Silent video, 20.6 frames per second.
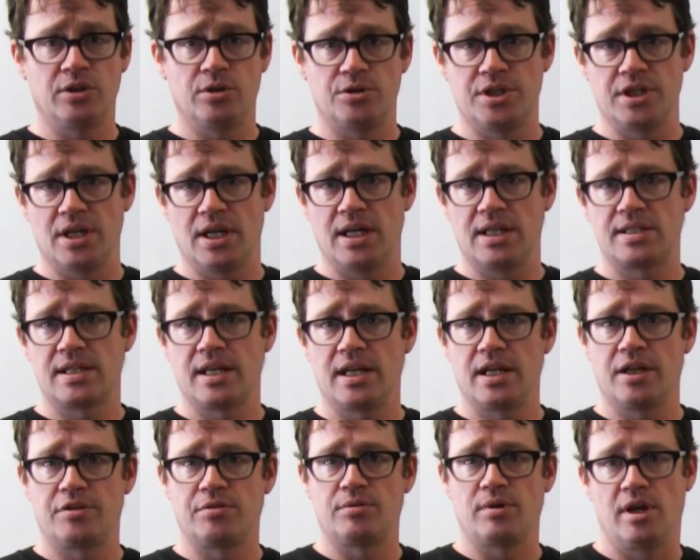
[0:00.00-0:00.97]
your GIS
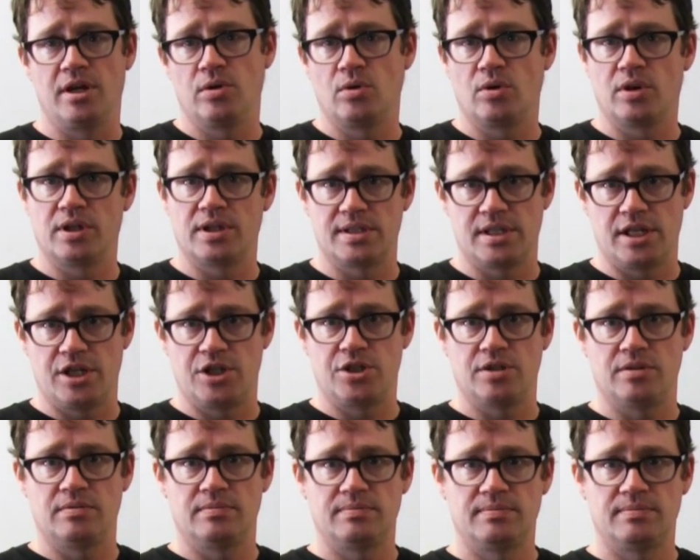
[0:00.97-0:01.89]
data throughout your organization.